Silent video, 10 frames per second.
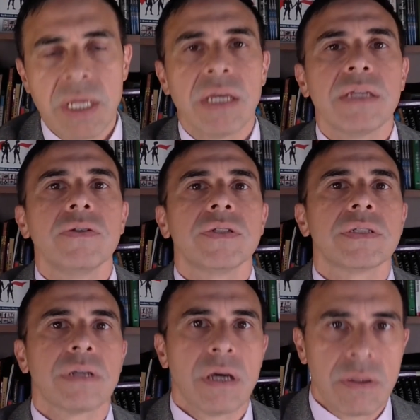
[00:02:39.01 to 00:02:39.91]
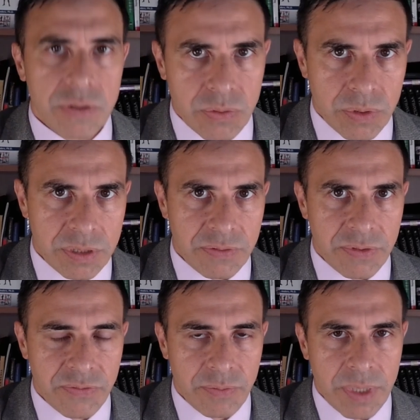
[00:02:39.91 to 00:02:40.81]
It uses other sources of
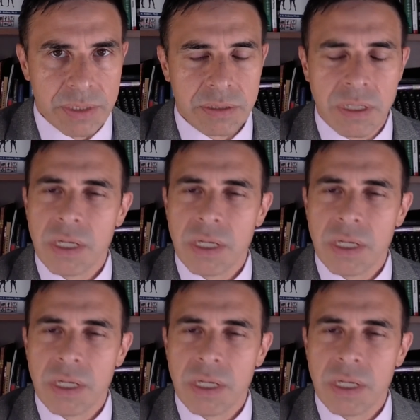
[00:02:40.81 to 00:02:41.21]
information.